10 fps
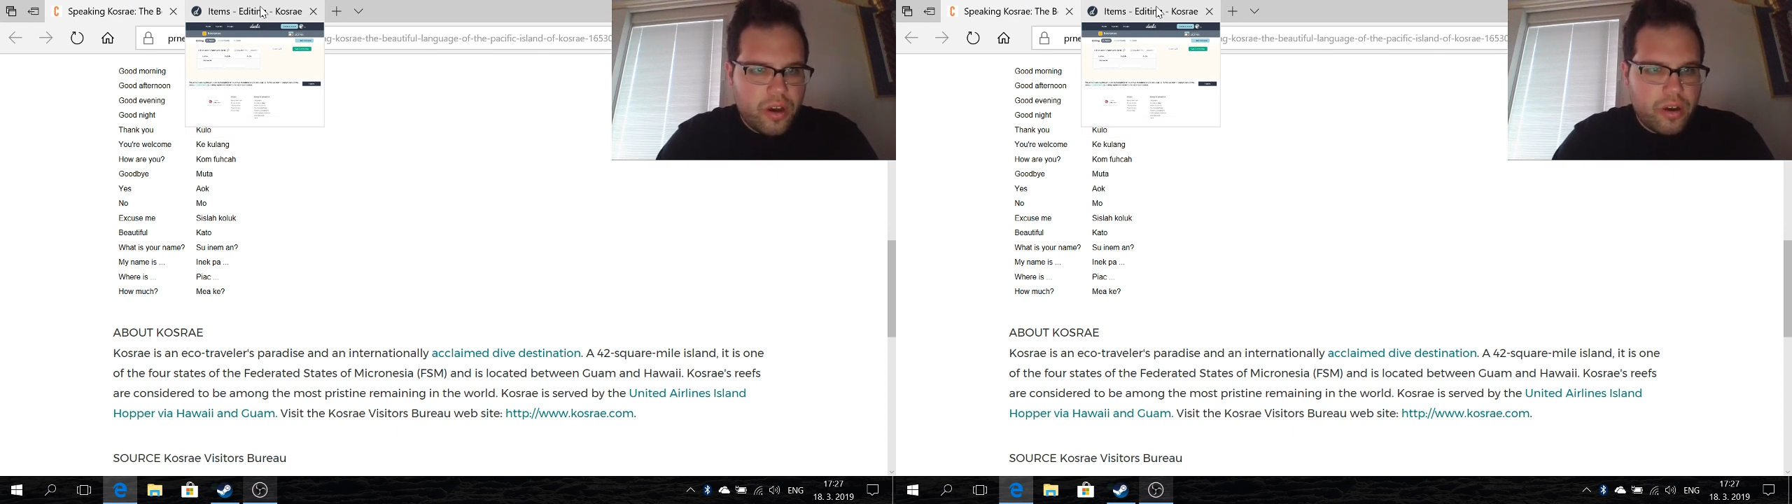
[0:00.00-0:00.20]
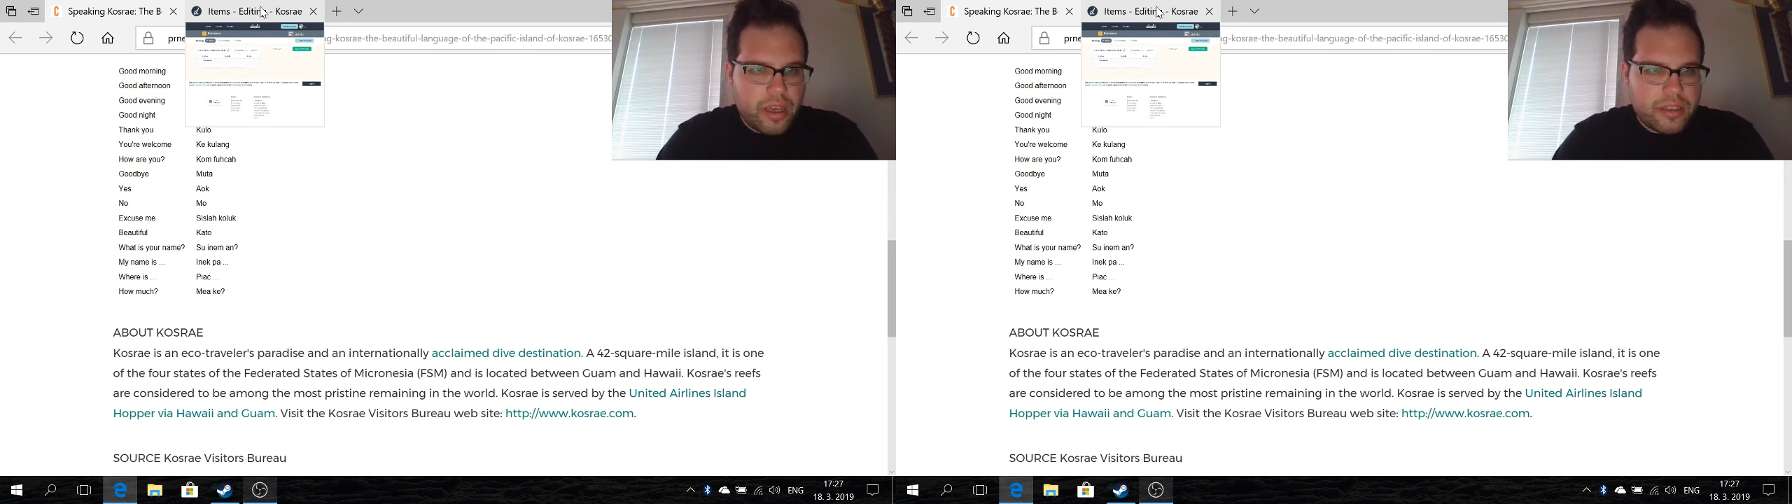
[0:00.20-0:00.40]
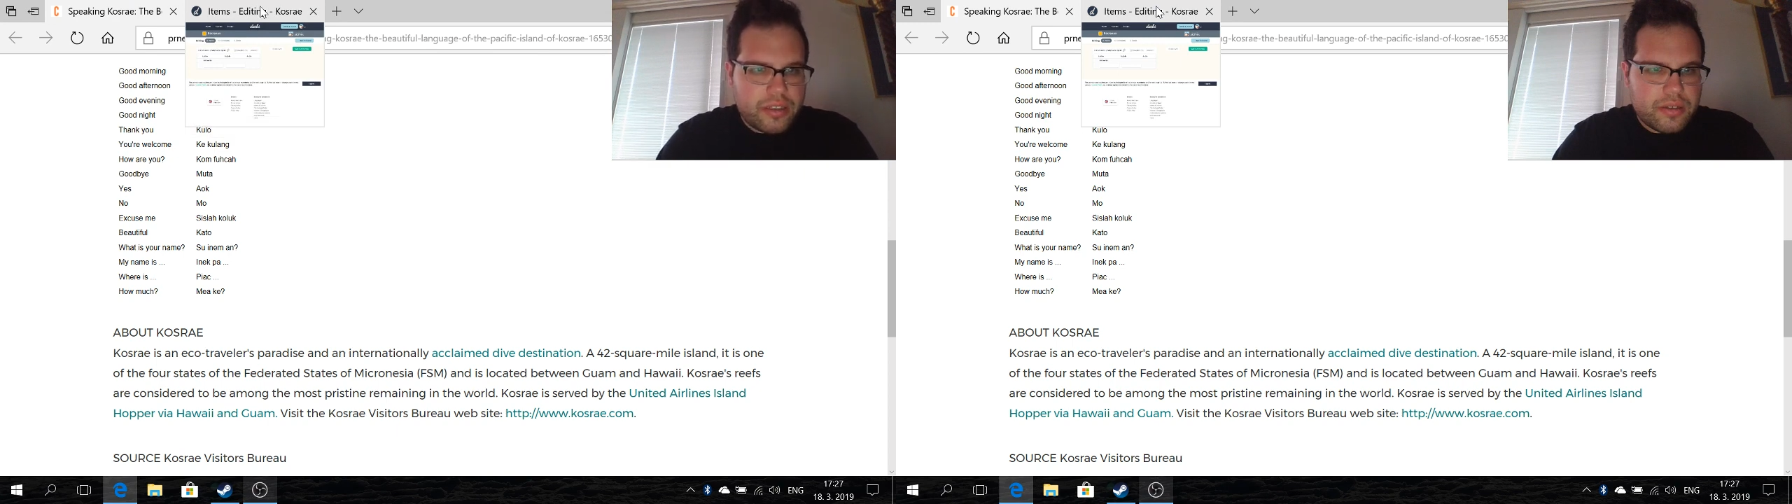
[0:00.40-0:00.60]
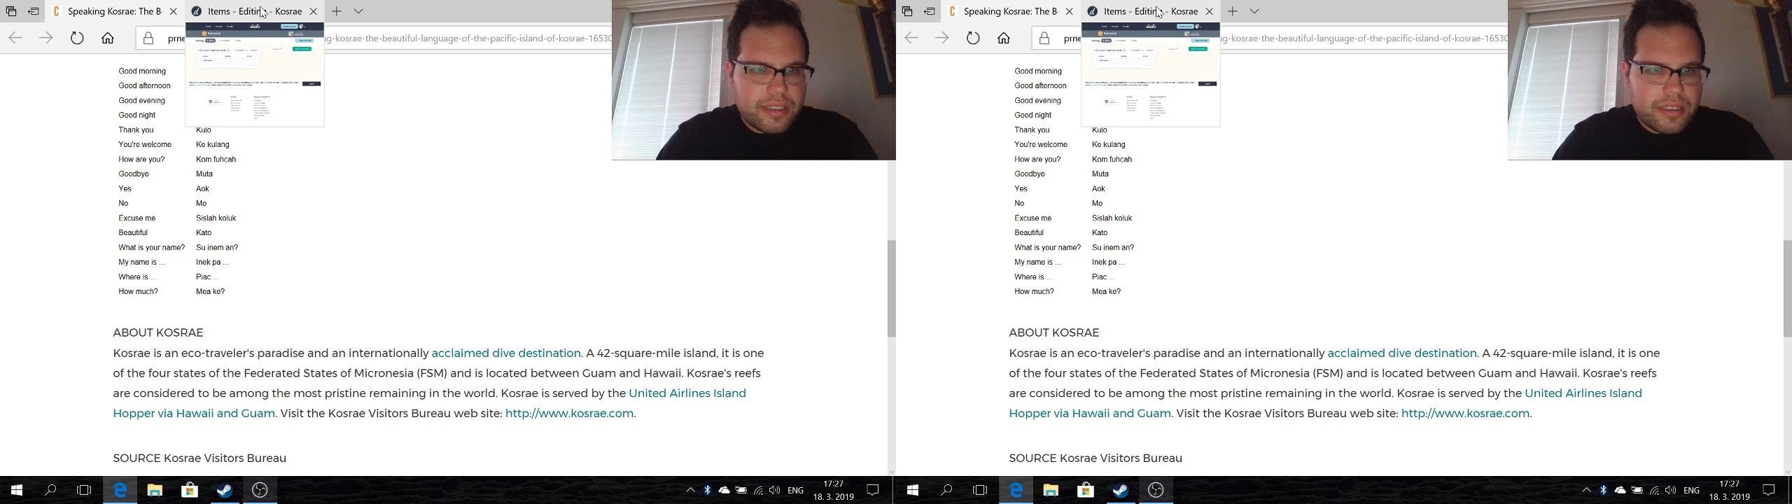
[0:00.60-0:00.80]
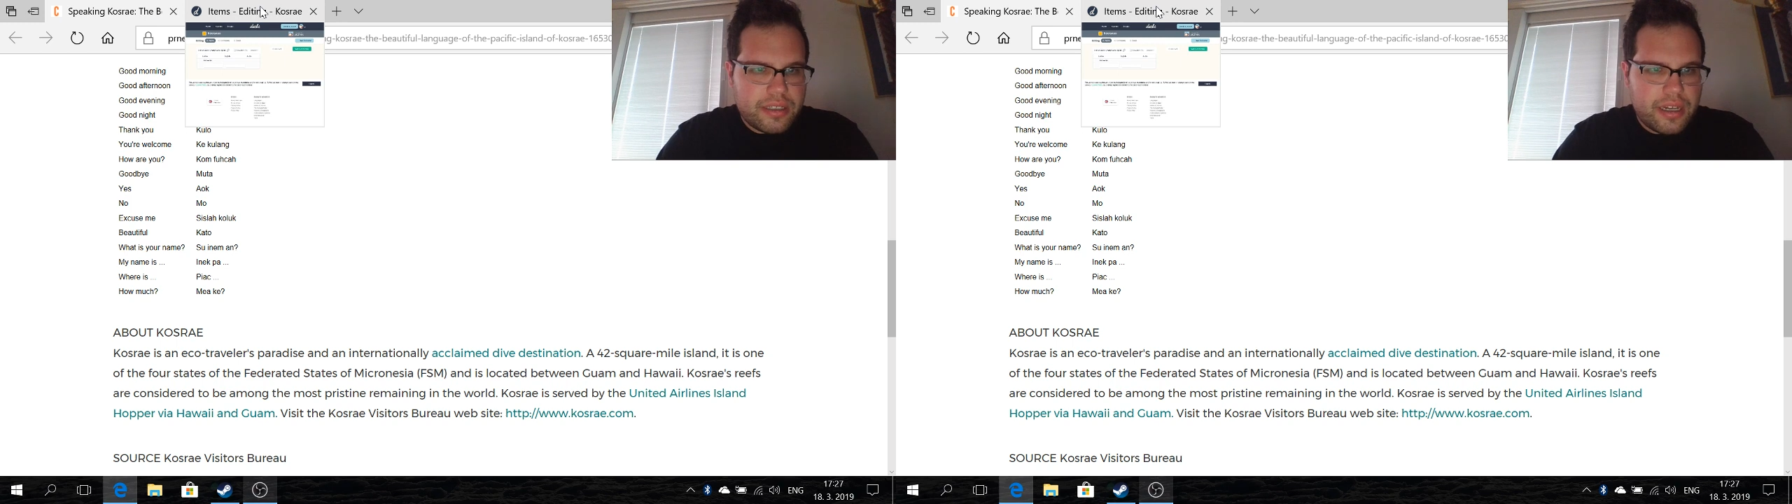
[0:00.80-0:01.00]
Okay, so
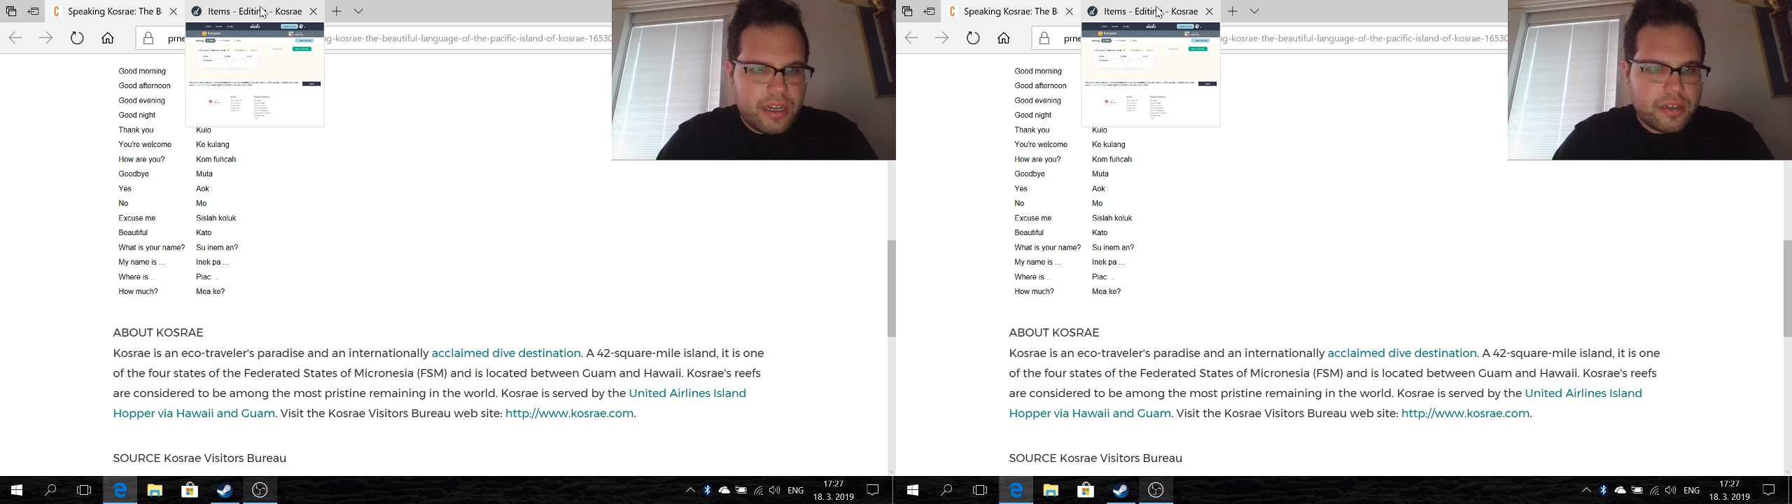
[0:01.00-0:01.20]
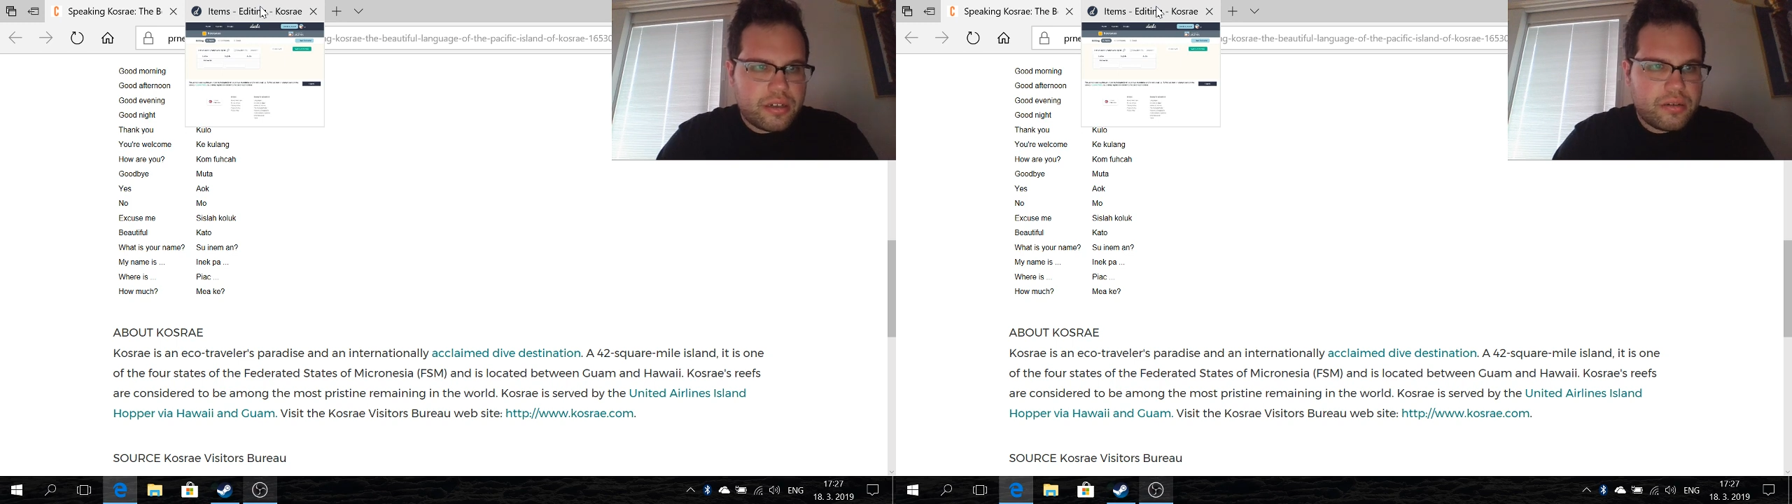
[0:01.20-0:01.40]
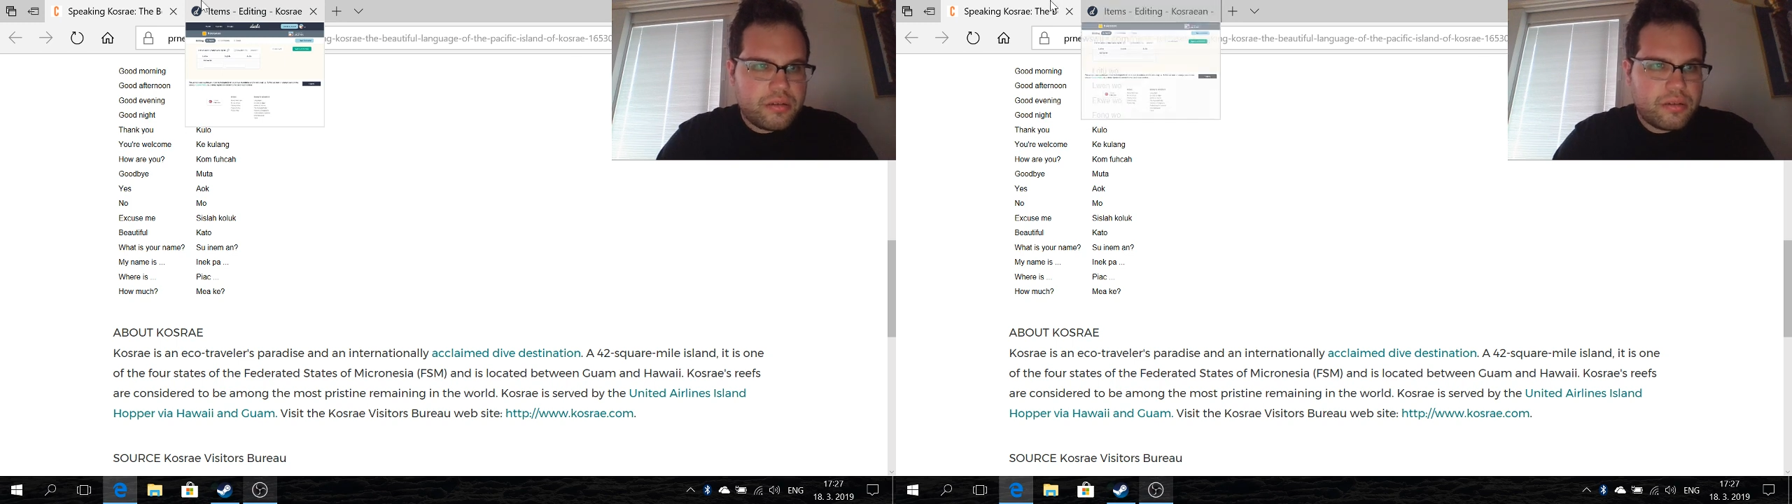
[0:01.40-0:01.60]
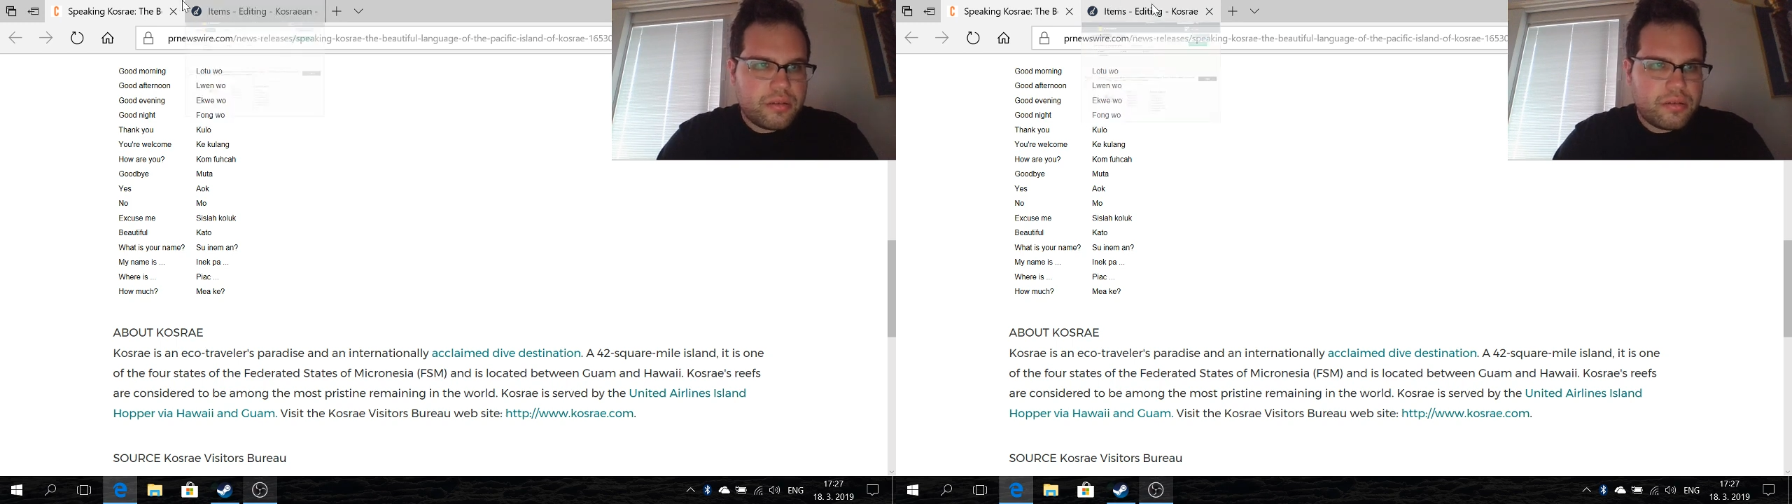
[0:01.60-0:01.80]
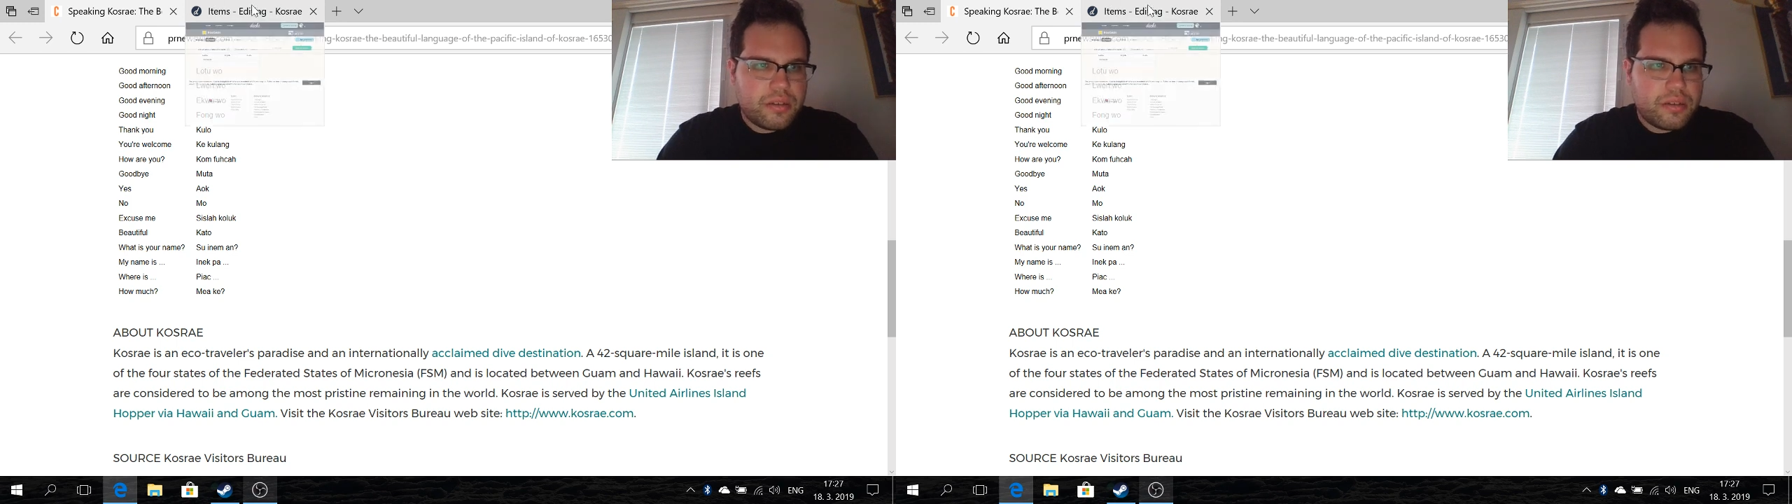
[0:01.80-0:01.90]
sisla kolu